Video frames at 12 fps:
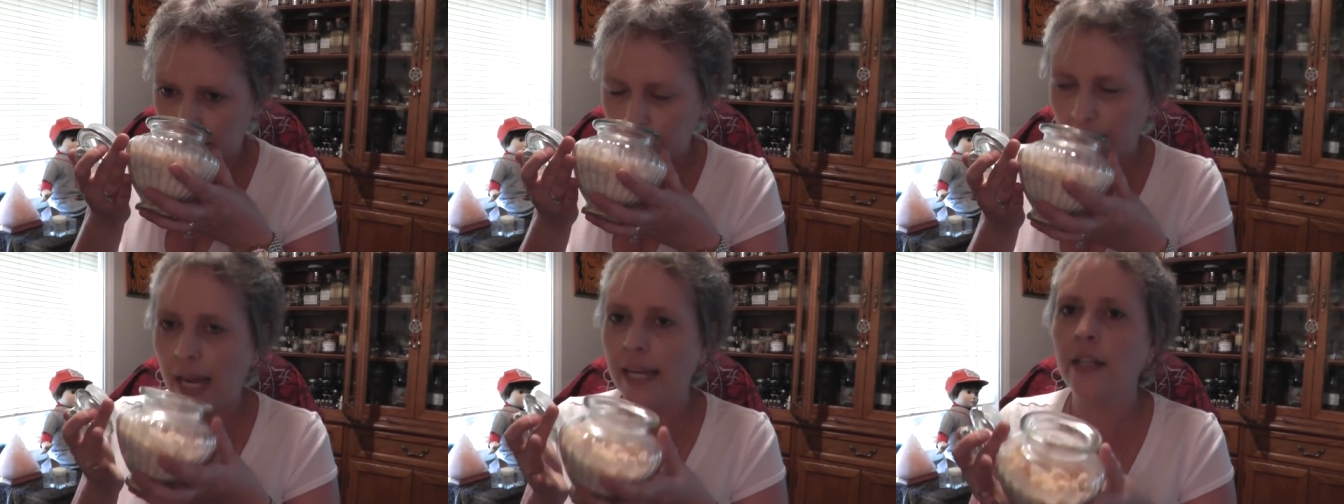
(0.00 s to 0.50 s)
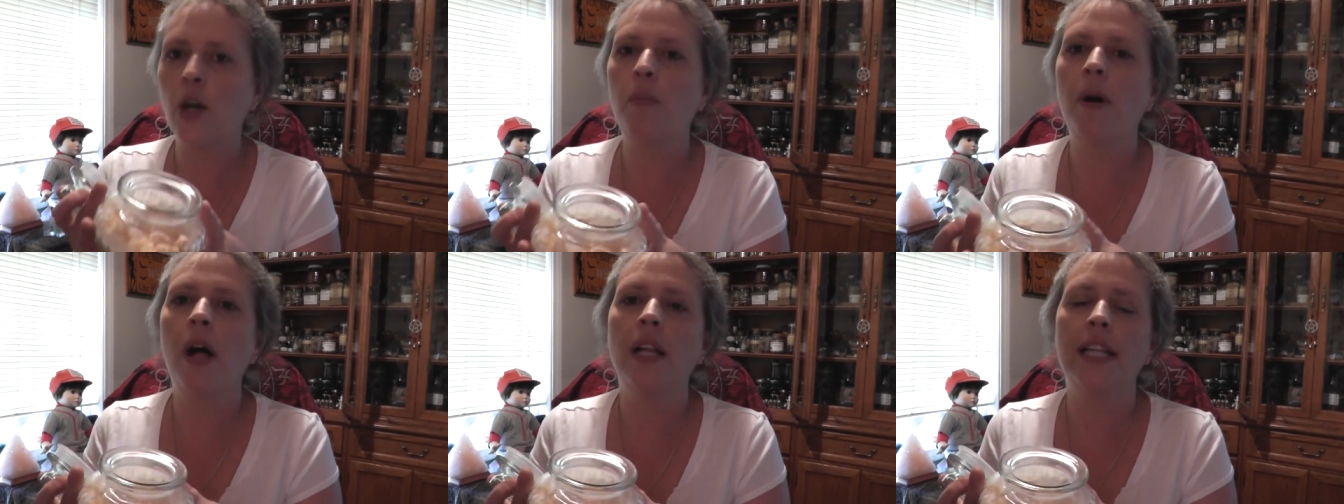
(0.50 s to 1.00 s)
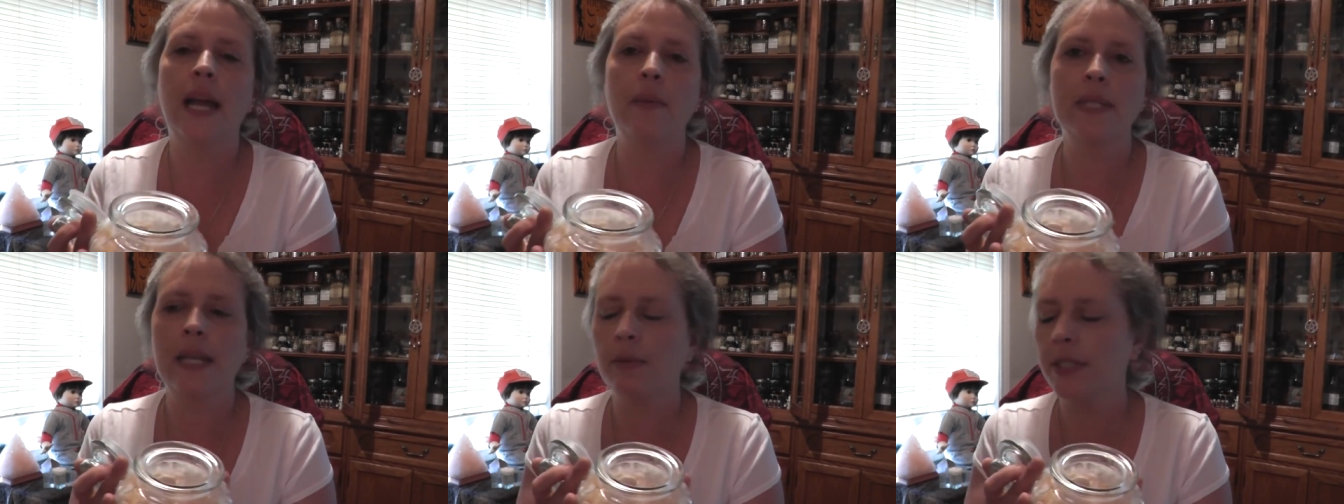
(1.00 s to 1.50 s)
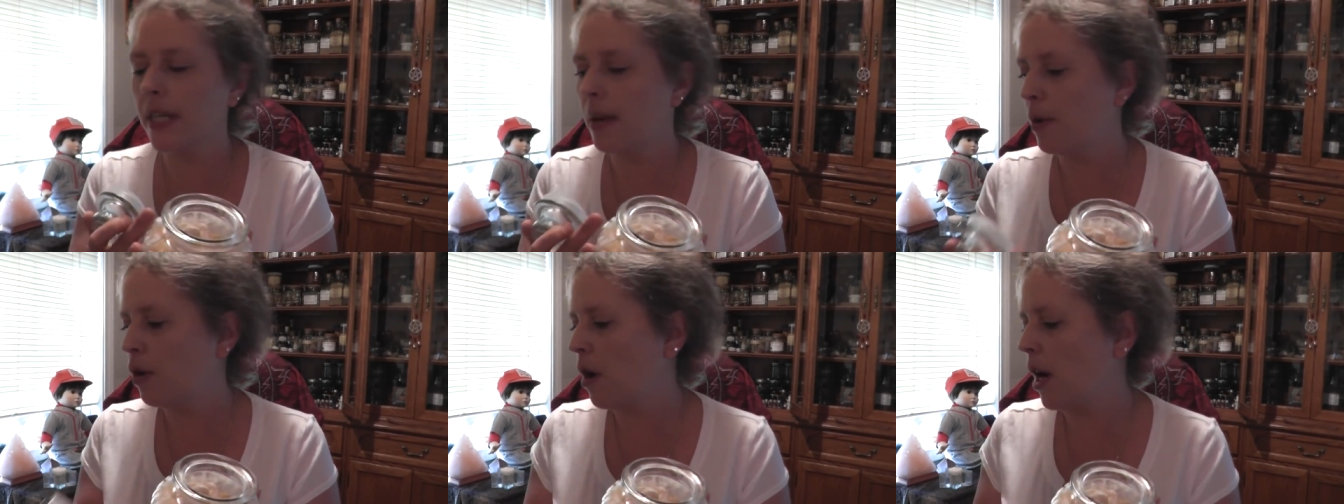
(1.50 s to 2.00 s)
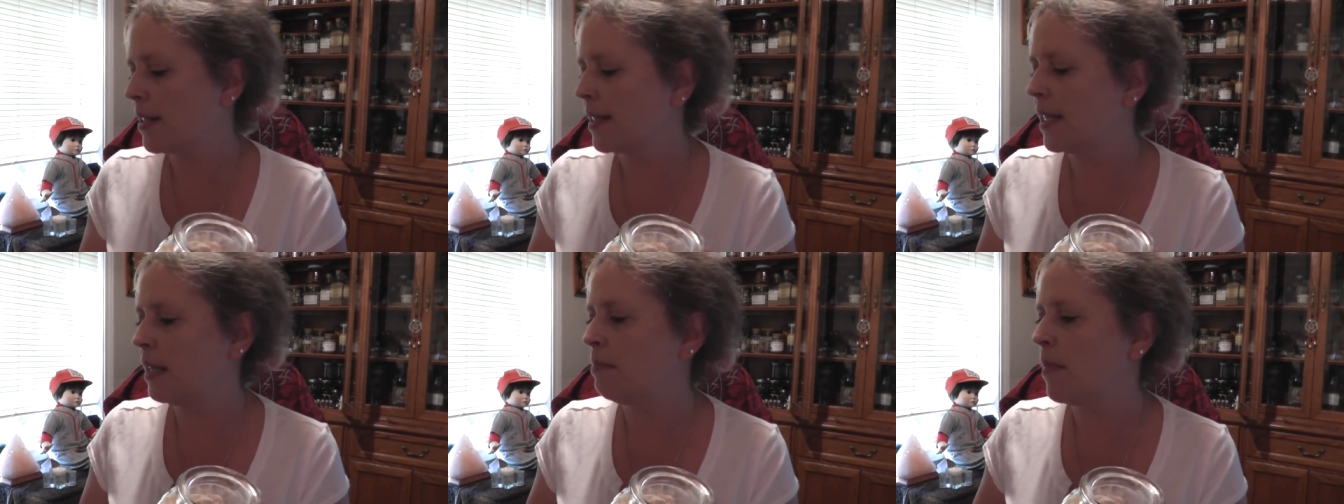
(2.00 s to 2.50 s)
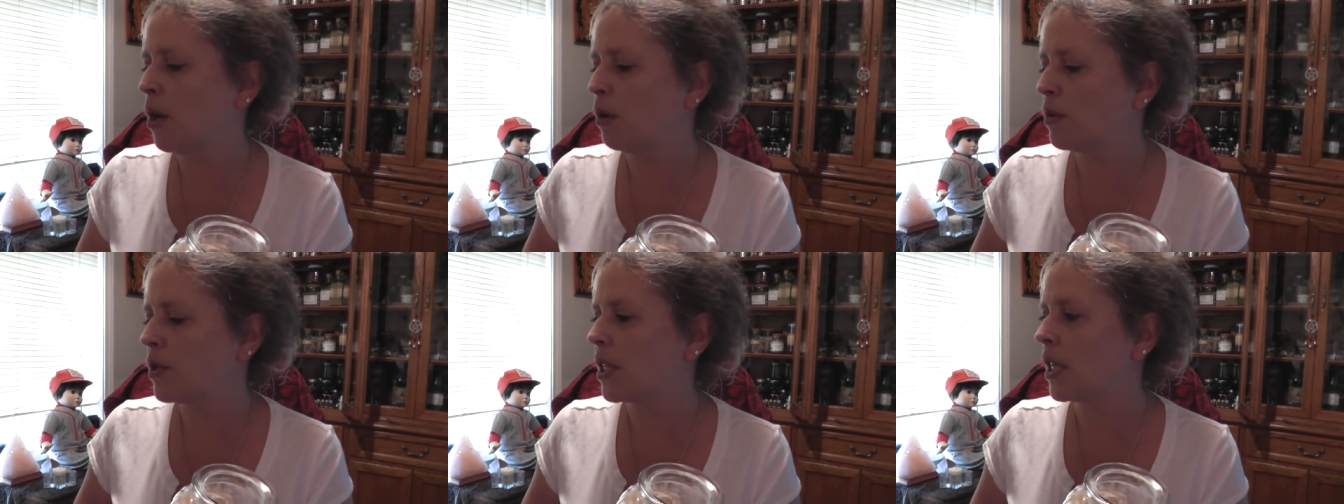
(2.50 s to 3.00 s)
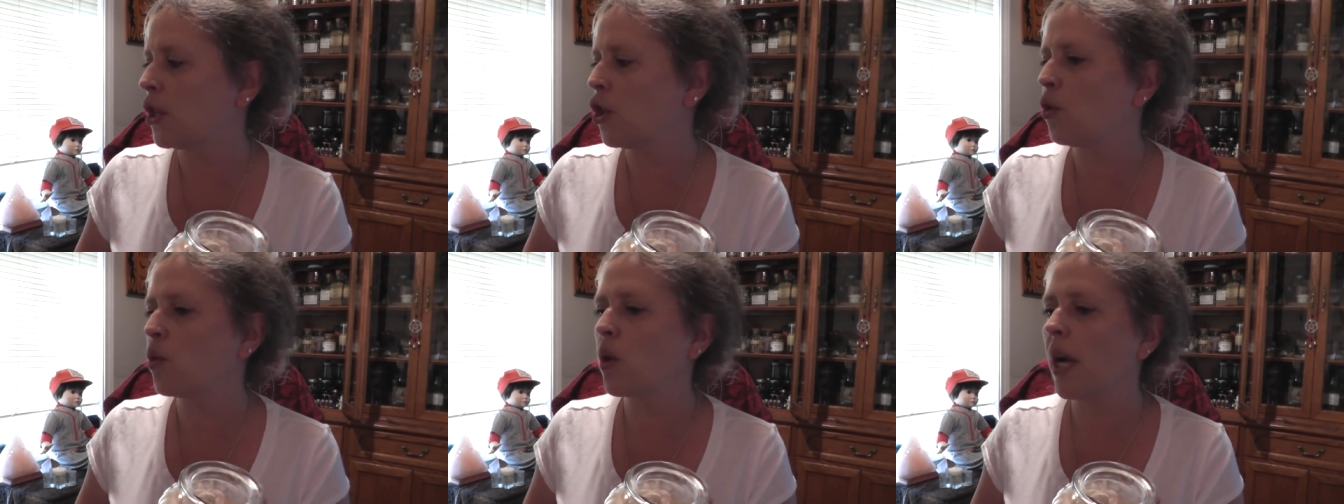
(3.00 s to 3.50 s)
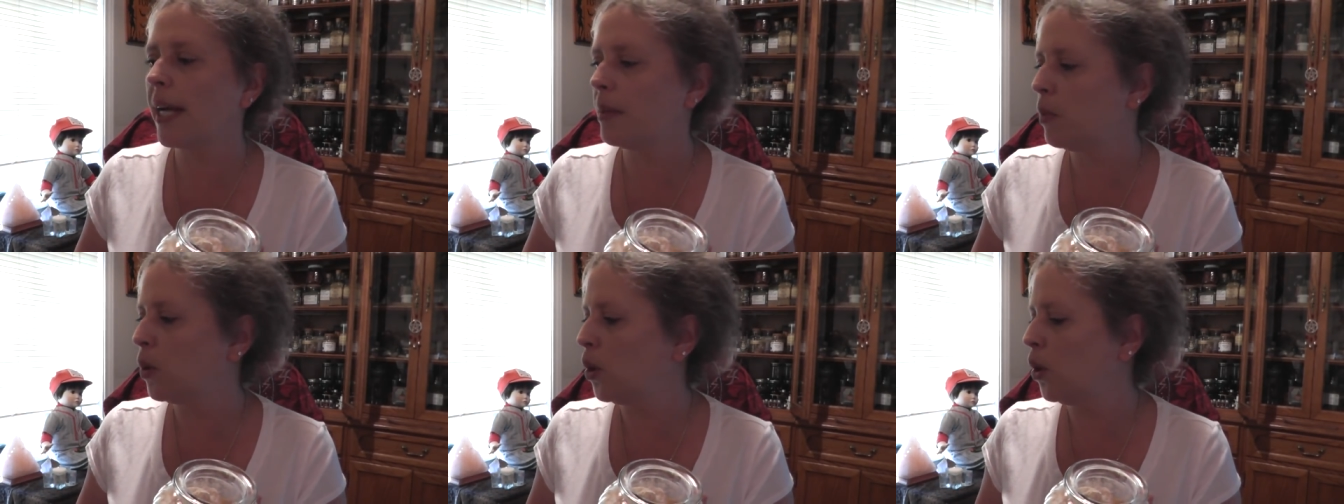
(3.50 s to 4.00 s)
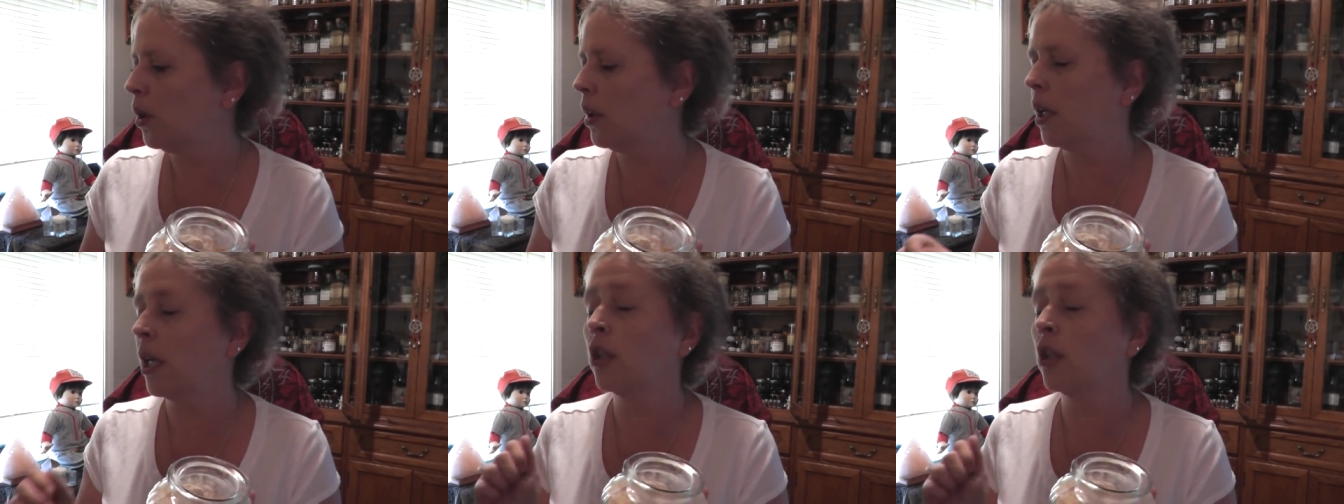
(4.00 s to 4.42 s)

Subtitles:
pine copal, and I was able to come across the most incredible